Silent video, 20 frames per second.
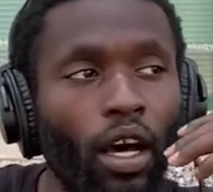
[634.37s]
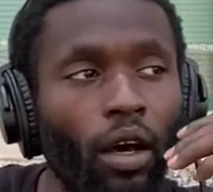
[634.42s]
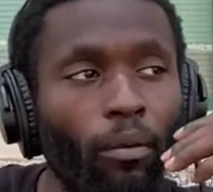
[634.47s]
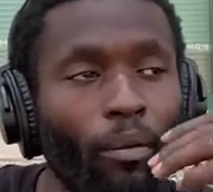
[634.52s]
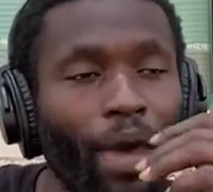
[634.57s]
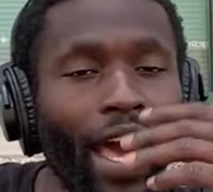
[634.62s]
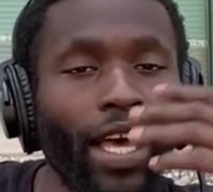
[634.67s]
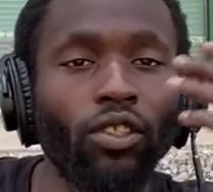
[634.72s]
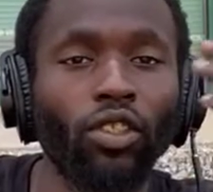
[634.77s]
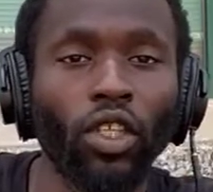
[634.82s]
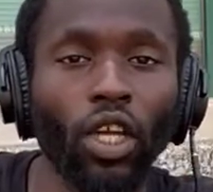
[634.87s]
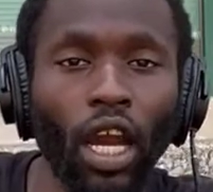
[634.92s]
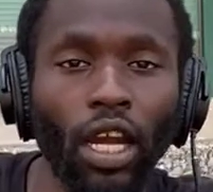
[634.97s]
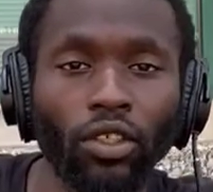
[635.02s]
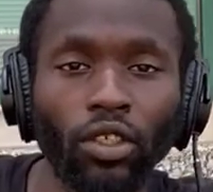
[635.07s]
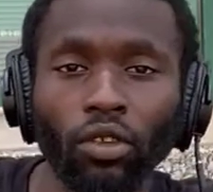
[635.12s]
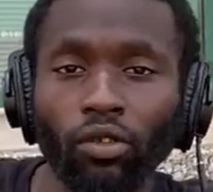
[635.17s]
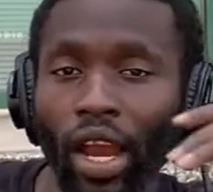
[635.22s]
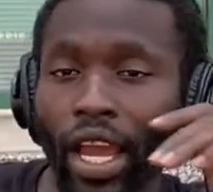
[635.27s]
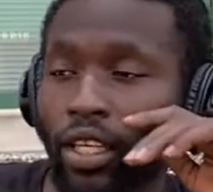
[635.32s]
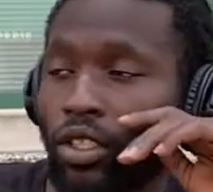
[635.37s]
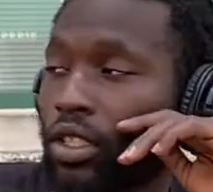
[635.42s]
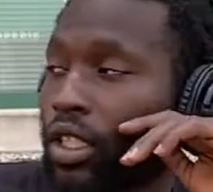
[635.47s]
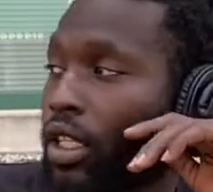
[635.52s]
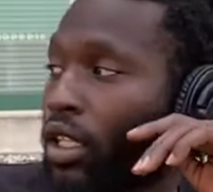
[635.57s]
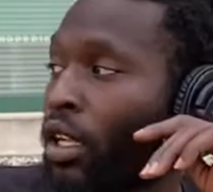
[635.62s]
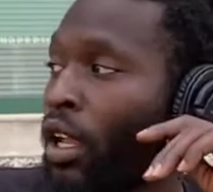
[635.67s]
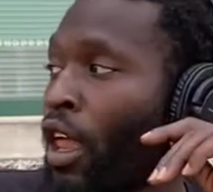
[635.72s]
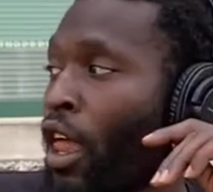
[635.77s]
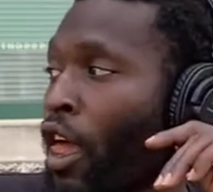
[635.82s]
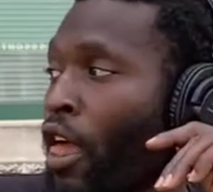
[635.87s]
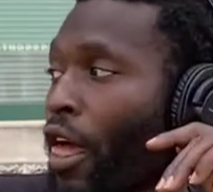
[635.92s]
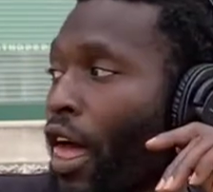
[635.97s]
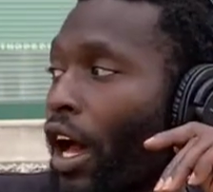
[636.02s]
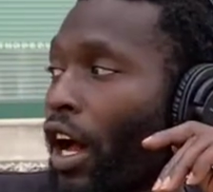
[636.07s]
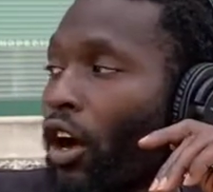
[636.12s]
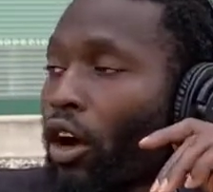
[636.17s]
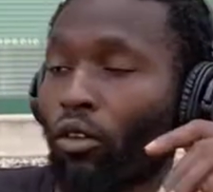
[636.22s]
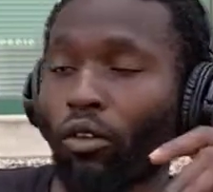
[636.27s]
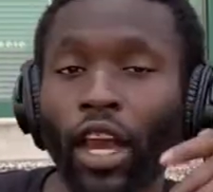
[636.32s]
mass incarceration
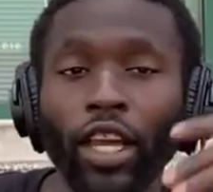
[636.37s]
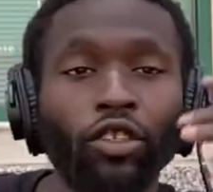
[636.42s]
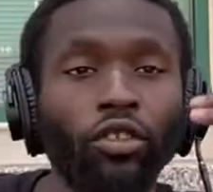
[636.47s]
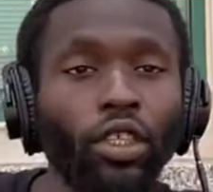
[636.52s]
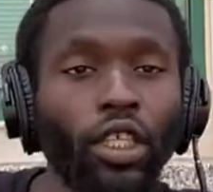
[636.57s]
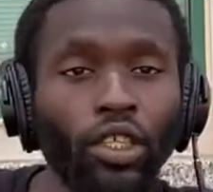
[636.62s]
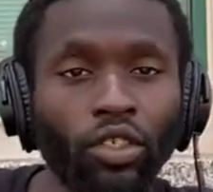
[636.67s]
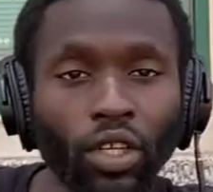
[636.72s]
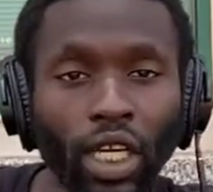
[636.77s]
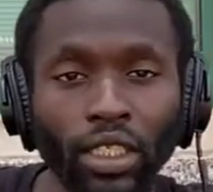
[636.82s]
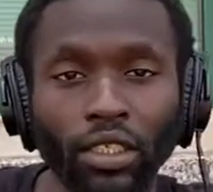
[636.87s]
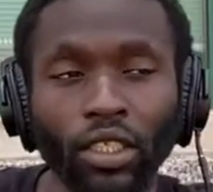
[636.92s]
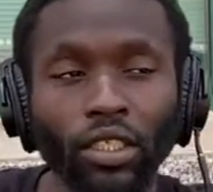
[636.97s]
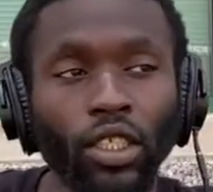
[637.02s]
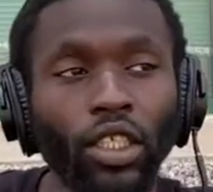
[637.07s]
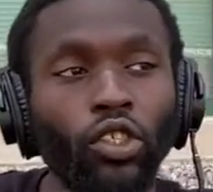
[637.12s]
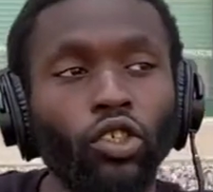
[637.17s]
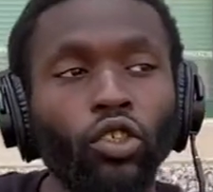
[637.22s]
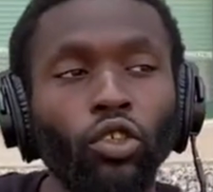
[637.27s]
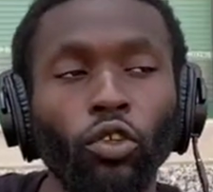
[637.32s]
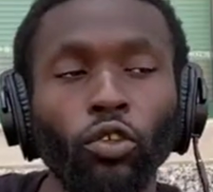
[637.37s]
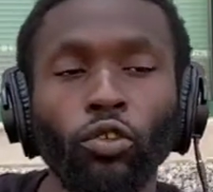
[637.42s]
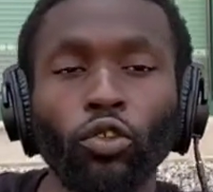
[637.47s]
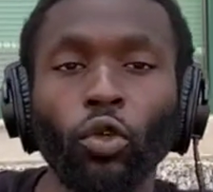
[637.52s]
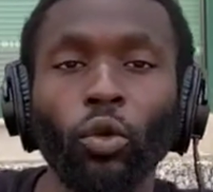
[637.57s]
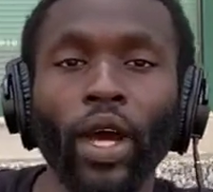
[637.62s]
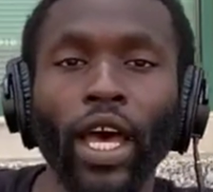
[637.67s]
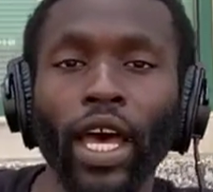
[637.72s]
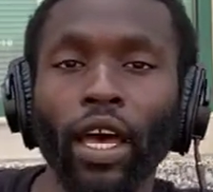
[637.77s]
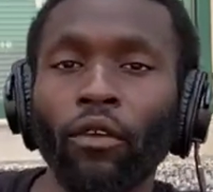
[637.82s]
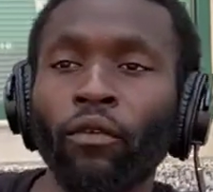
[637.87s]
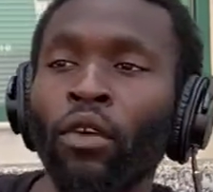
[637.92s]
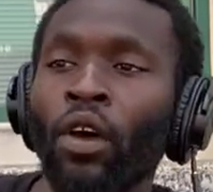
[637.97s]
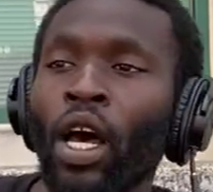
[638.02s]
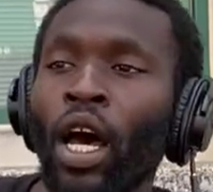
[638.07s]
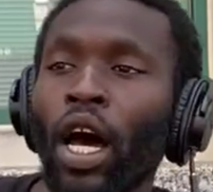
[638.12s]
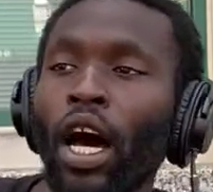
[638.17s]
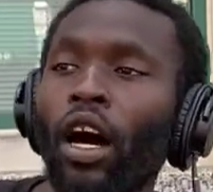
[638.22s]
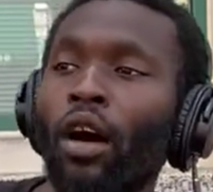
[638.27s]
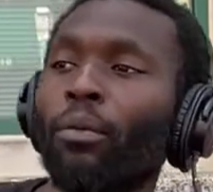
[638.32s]
or racial injustice issues, who have
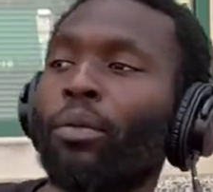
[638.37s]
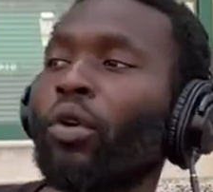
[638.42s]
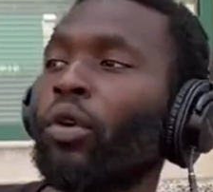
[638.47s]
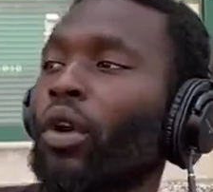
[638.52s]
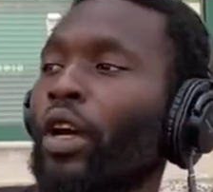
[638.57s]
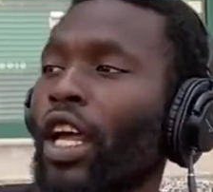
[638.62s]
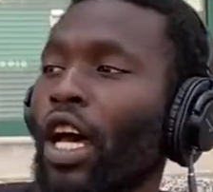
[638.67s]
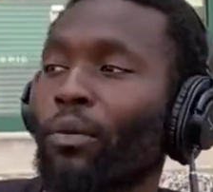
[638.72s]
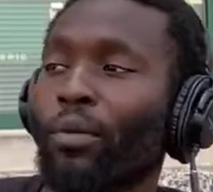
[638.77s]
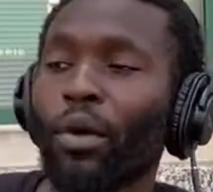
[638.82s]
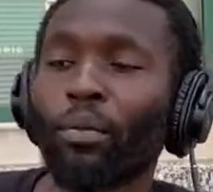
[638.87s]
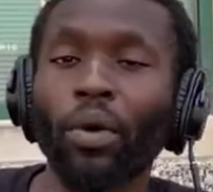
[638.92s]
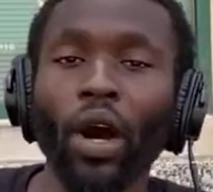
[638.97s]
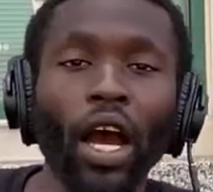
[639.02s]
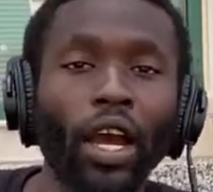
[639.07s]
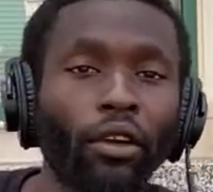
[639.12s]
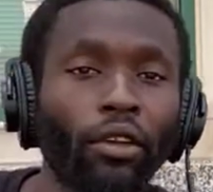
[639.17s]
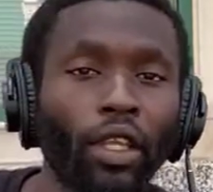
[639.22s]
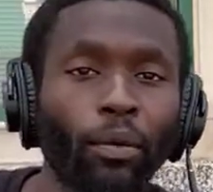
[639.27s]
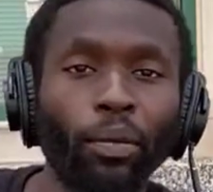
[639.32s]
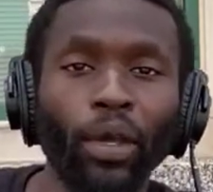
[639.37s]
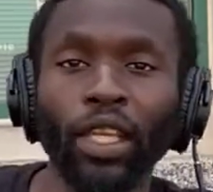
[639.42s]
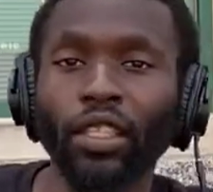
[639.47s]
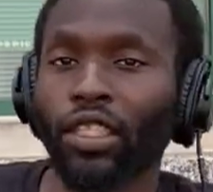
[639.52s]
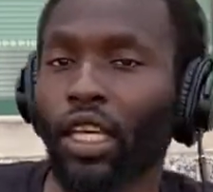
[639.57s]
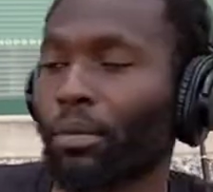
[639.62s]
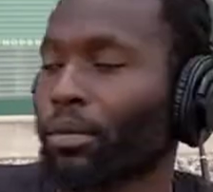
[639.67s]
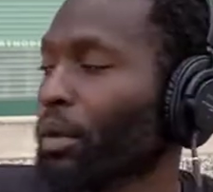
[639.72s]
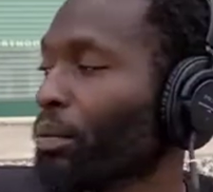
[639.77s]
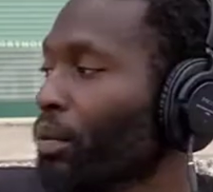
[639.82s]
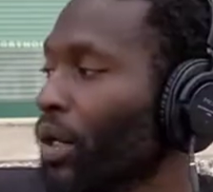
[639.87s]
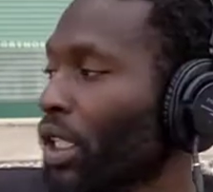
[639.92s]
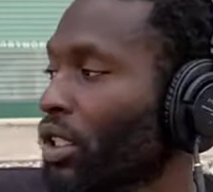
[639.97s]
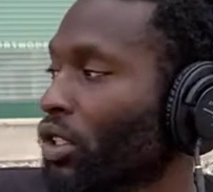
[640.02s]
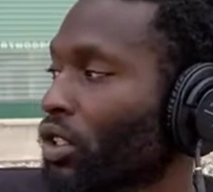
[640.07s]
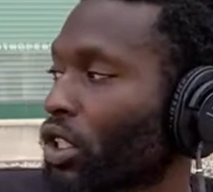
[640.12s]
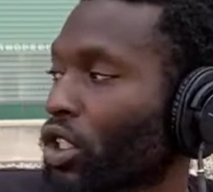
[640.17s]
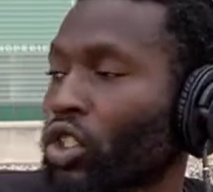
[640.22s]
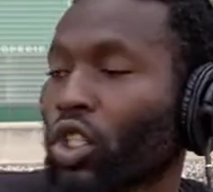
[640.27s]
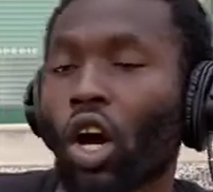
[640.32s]
pulled up and parked and picked up
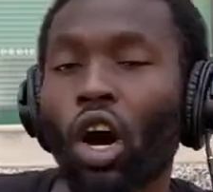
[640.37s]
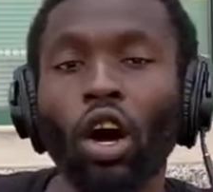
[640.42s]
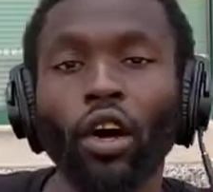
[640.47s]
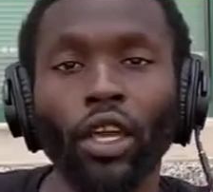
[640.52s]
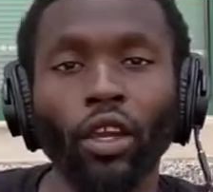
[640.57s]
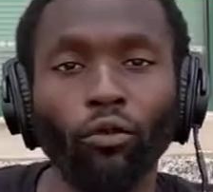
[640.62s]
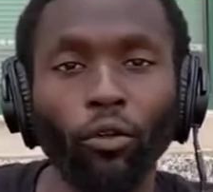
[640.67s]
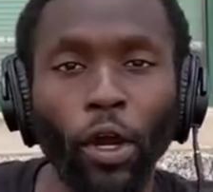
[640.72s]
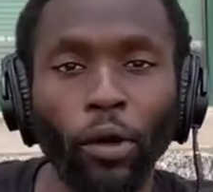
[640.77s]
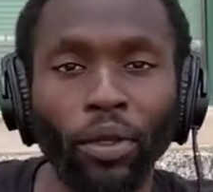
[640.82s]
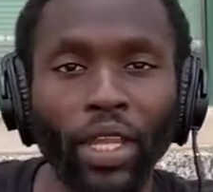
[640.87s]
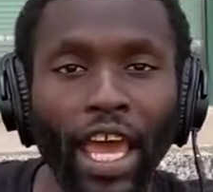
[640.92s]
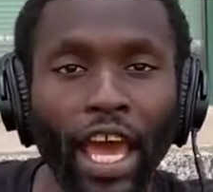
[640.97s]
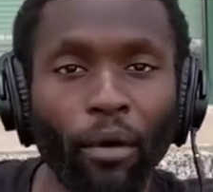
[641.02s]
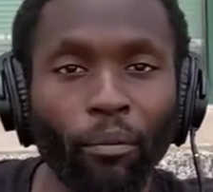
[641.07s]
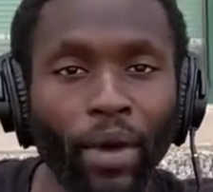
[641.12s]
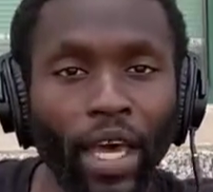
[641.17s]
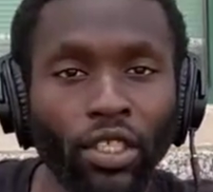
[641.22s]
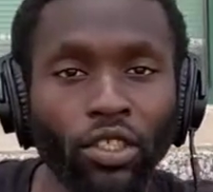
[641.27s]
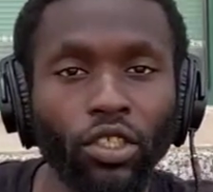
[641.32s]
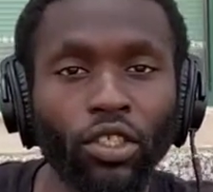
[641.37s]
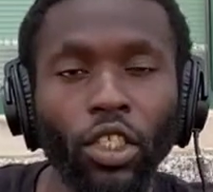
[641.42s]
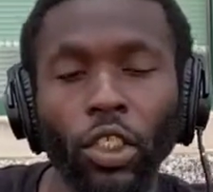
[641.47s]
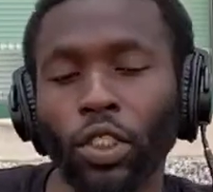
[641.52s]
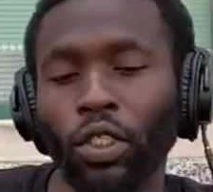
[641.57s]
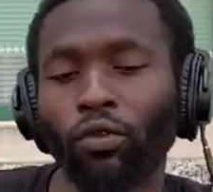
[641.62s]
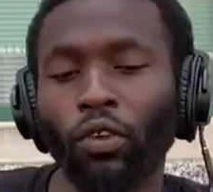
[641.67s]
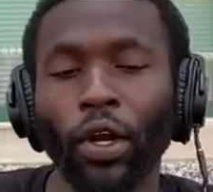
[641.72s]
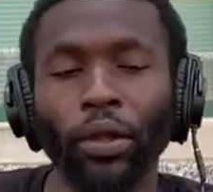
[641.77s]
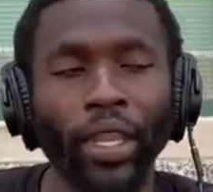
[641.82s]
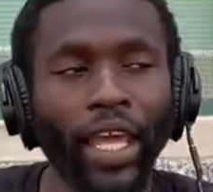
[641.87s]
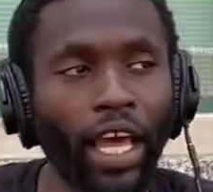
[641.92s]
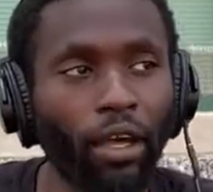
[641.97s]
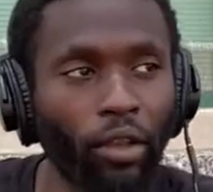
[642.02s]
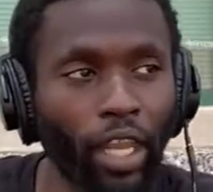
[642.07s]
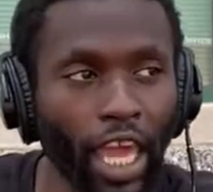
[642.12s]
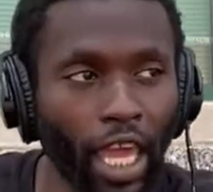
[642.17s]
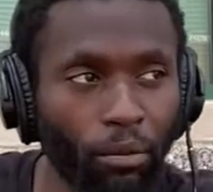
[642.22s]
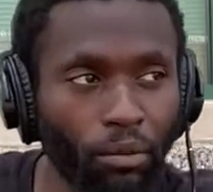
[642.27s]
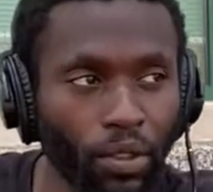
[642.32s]
pieces of chalk and wrote down messages or wrote down
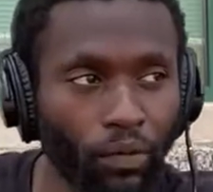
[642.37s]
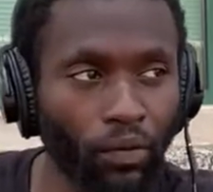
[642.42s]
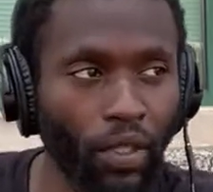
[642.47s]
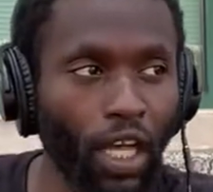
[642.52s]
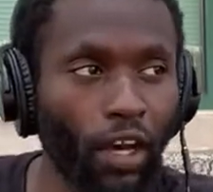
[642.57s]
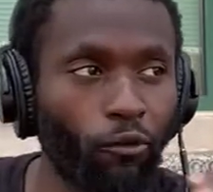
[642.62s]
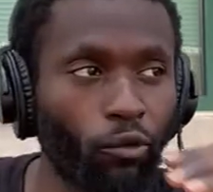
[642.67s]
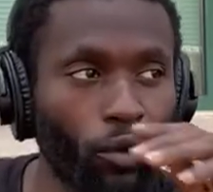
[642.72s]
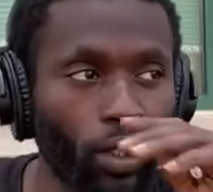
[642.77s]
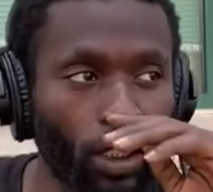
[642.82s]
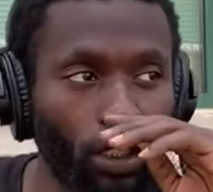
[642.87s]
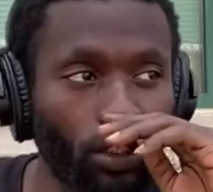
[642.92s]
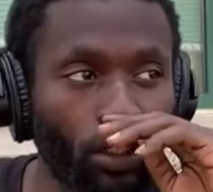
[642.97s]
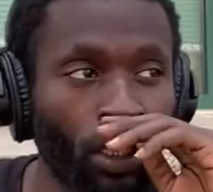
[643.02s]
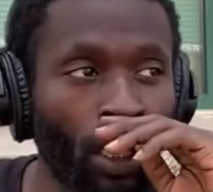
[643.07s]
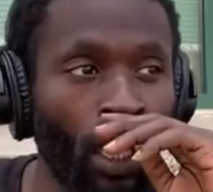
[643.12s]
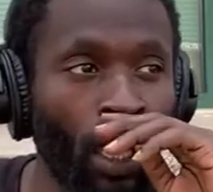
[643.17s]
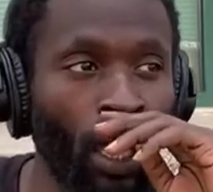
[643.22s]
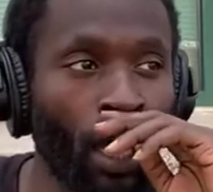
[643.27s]
names of loved ones.